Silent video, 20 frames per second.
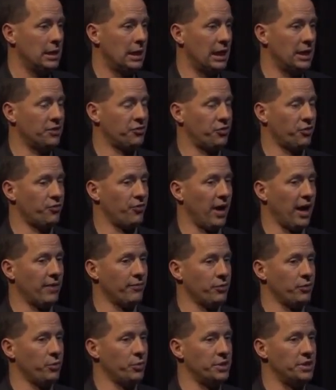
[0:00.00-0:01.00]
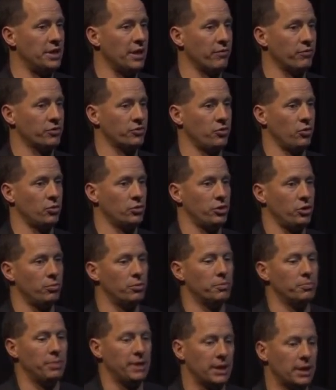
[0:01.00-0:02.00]
and a survivor who had never told a
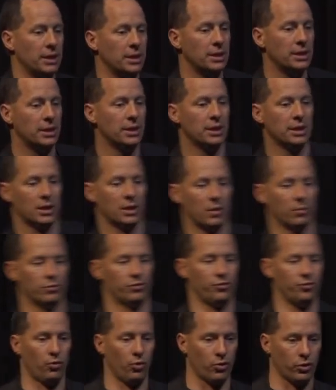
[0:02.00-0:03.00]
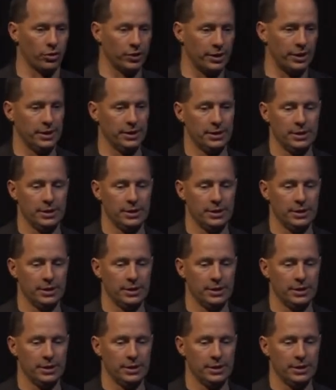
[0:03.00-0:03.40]
human being comes forward